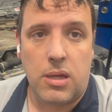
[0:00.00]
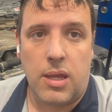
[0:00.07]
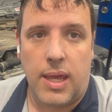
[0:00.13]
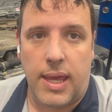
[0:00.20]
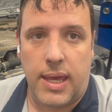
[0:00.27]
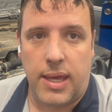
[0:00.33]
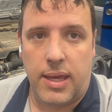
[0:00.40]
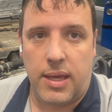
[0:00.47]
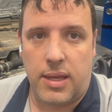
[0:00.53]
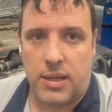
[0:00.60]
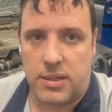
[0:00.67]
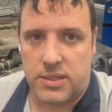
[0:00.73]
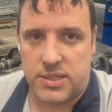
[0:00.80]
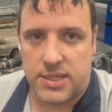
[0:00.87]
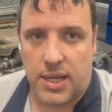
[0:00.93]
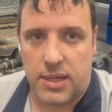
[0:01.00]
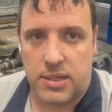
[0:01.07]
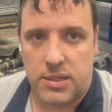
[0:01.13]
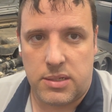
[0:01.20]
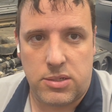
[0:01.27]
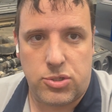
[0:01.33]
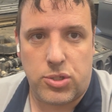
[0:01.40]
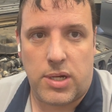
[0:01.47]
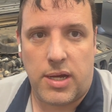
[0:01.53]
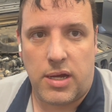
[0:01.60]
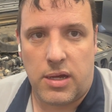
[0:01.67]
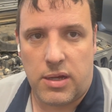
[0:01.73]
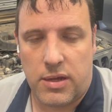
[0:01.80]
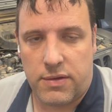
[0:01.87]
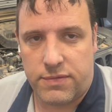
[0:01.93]
and decided to
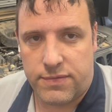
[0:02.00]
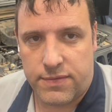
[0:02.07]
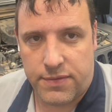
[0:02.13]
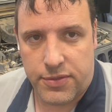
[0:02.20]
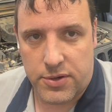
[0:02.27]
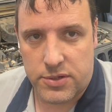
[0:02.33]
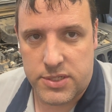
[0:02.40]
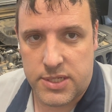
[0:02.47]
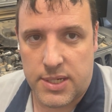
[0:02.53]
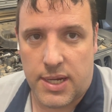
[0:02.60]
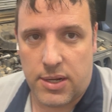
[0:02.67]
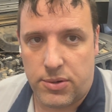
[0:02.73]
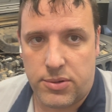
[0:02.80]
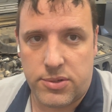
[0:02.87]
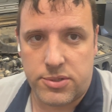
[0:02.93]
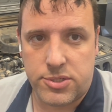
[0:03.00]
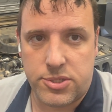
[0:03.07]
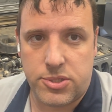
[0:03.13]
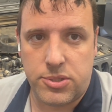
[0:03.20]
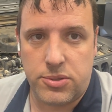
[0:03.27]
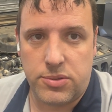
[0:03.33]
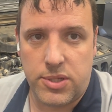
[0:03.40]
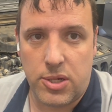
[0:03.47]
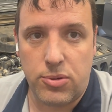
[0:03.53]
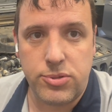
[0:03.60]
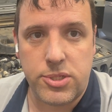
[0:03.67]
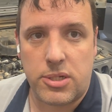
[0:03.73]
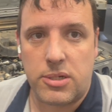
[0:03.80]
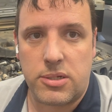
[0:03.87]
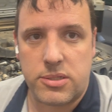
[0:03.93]
drive 13 hours to the
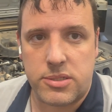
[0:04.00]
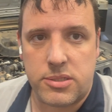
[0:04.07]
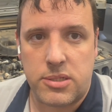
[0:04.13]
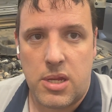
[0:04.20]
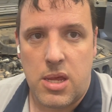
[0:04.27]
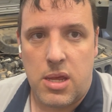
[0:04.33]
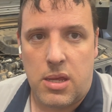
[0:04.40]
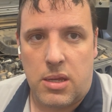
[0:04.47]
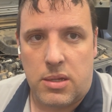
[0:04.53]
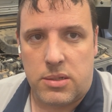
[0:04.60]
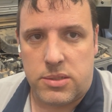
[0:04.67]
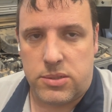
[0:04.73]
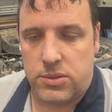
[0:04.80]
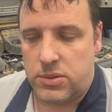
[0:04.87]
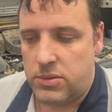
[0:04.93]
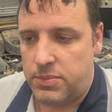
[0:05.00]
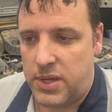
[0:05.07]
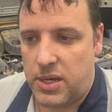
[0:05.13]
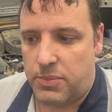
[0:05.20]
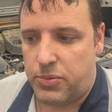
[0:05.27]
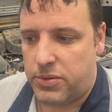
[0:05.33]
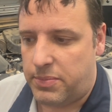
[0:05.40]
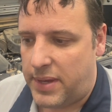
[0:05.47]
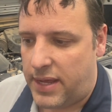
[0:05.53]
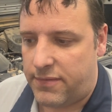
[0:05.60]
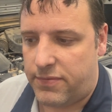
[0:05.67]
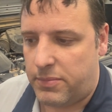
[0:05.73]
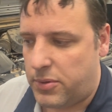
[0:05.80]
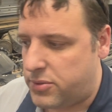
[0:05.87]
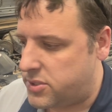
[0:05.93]
Ozarks to meet up with Matt
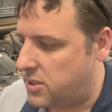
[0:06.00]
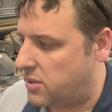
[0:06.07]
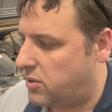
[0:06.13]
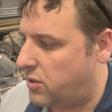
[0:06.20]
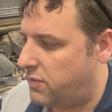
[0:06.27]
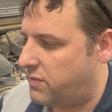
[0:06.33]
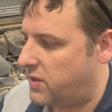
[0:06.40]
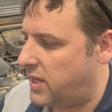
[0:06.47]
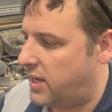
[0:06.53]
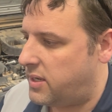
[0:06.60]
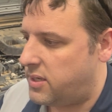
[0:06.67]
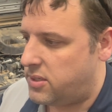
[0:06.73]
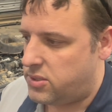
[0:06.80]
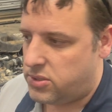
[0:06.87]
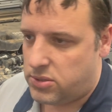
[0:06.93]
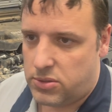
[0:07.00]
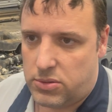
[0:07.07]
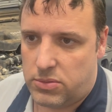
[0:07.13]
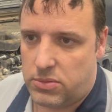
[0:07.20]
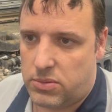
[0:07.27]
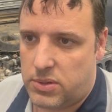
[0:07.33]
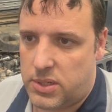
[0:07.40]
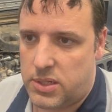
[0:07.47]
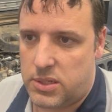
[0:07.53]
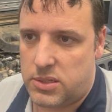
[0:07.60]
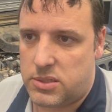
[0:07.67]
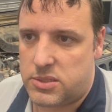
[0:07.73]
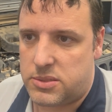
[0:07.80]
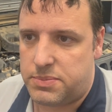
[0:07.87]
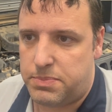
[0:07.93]
from Ozark Overland and do
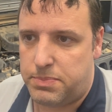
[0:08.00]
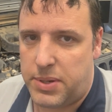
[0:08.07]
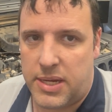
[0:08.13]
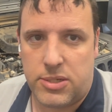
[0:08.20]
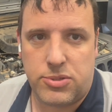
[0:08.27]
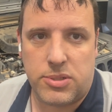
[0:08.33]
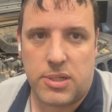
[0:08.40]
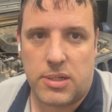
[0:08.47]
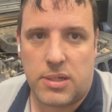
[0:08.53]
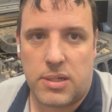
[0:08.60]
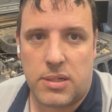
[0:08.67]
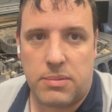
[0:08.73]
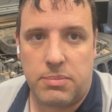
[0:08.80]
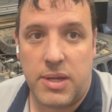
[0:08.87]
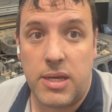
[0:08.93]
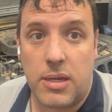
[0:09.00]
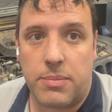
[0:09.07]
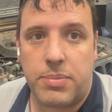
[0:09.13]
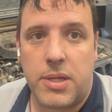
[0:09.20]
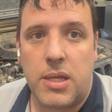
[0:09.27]
his Patreon meetup.